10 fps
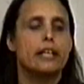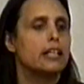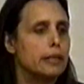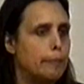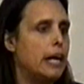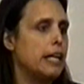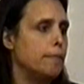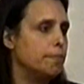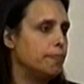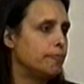billion on the
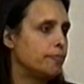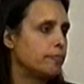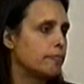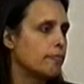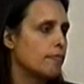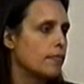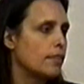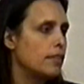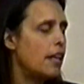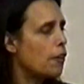bottom.
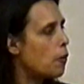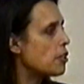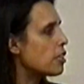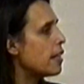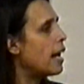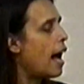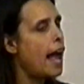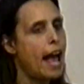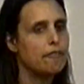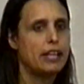Now the question that
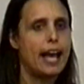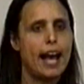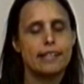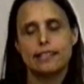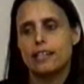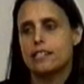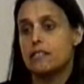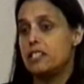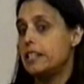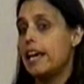I have to ask is,
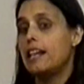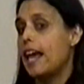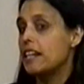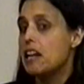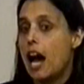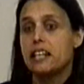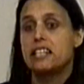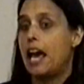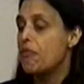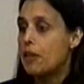did they like not
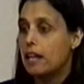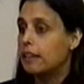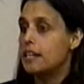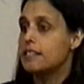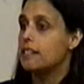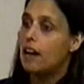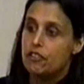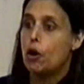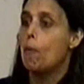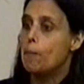get that lesson
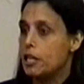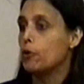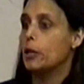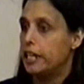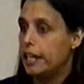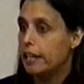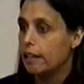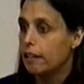on don't be greedy?